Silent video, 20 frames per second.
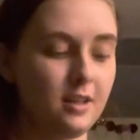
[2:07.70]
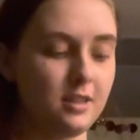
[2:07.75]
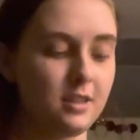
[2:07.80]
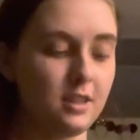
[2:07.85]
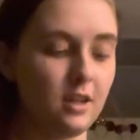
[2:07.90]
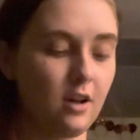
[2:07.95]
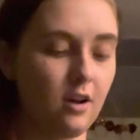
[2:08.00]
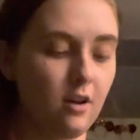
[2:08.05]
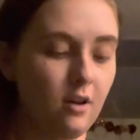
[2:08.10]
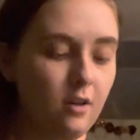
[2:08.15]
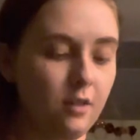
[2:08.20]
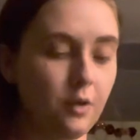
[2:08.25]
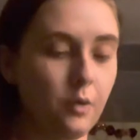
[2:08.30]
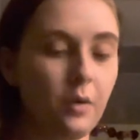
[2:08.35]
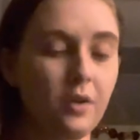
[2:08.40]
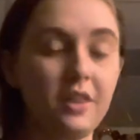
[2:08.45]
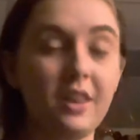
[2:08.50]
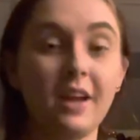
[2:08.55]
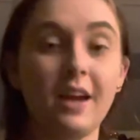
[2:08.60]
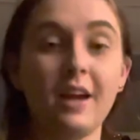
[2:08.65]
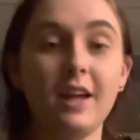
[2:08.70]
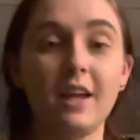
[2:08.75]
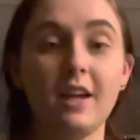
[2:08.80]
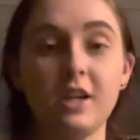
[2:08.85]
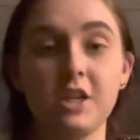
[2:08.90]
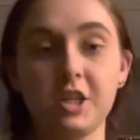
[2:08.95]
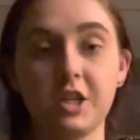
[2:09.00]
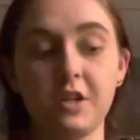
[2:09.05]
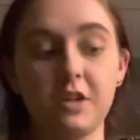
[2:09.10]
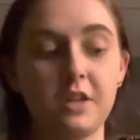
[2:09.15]
So the one thing I
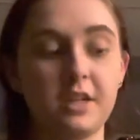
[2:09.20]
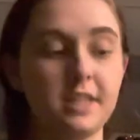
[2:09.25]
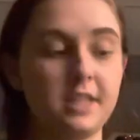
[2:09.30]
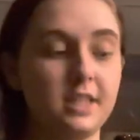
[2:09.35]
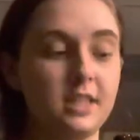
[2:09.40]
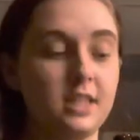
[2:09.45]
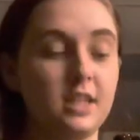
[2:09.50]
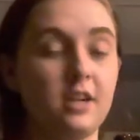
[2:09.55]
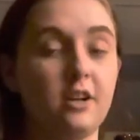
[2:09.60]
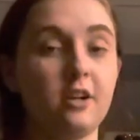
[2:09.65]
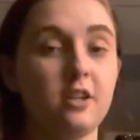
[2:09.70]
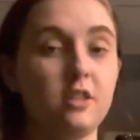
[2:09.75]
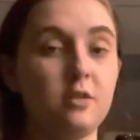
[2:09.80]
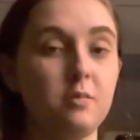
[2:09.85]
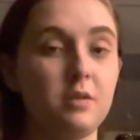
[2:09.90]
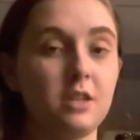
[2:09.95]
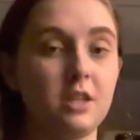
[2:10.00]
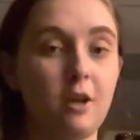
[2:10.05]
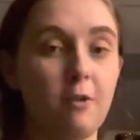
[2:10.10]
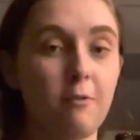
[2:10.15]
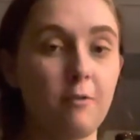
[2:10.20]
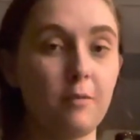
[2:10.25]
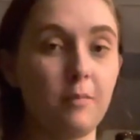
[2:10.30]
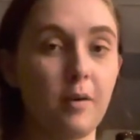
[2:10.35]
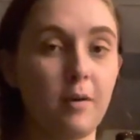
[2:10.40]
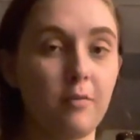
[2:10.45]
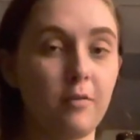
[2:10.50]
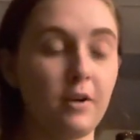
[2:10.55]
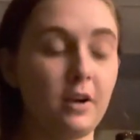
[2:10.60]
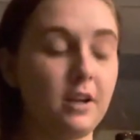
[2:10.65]
can't show you, because is a Christmas gift from
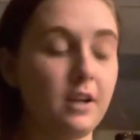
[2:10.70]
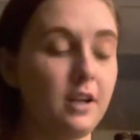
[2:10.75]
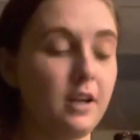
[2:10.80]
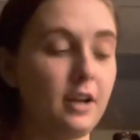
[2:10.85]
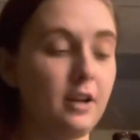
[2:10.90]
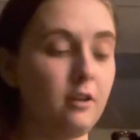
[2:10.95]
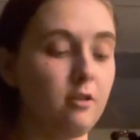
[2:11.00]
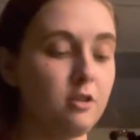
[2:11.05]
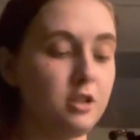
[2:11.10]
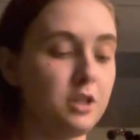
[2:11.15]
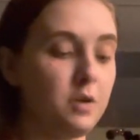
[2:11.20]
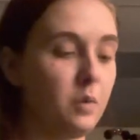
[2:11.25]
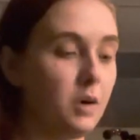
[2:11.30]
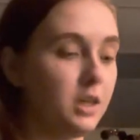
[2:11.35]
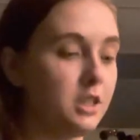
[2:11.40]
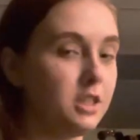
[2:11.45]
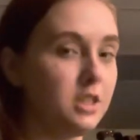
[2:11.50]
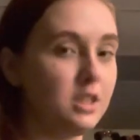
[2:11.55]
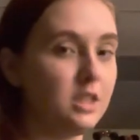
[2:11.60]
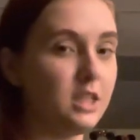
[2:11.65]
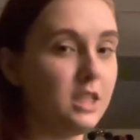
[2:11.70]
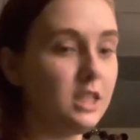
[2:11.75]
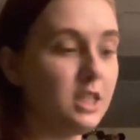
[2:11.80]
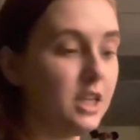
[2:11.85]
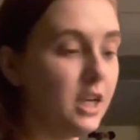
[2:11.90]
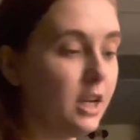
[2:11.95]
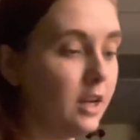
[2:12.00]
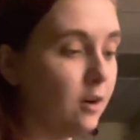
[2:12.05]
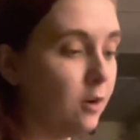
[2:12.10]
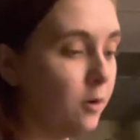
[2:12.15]
my friend and I know she watches the
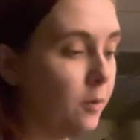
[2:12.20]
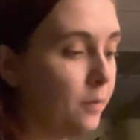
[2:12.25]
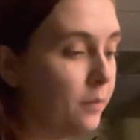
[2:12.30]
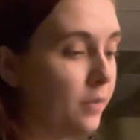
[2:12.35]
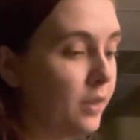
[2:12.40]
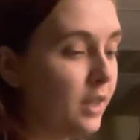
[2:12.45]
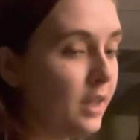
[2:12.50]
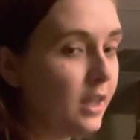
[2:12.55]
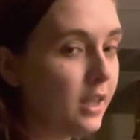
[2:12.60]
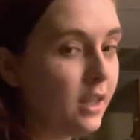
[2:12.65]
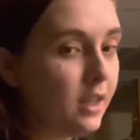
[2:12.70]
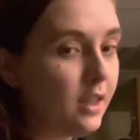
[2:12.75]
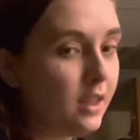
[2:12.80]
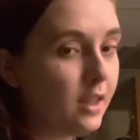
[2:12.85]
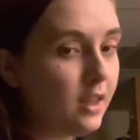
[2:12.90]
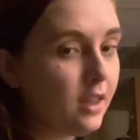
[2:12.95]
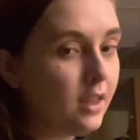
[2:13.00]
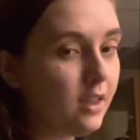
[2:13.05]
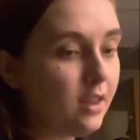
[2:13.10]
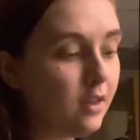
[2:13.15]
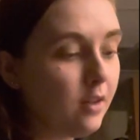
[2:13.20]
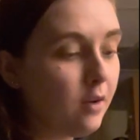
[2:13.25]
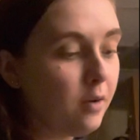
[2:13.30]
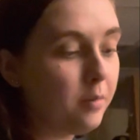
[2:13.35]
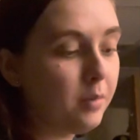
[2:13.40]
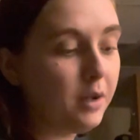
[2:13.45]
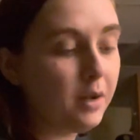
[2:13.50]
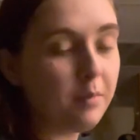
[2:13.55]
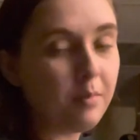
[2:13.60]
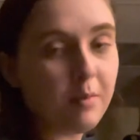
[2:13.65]
channel. So I'm
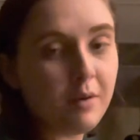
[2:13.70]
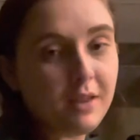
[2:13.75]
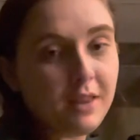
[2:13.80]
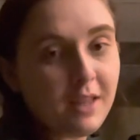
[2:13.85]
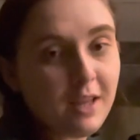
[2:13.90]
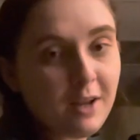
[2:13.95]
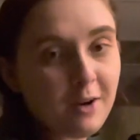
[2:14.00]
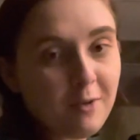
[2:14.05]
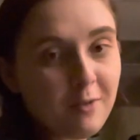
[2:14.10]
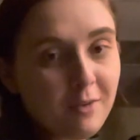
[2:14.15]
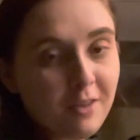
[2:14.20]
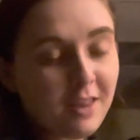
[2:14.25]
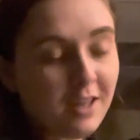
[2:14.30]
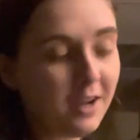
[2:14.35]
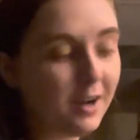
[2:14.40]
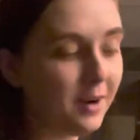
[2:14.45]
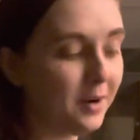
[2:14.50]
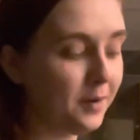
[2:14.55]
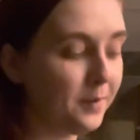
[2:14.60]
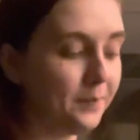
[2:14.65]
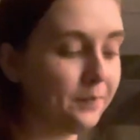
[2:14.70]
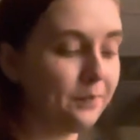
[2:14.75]
gonna put that over there.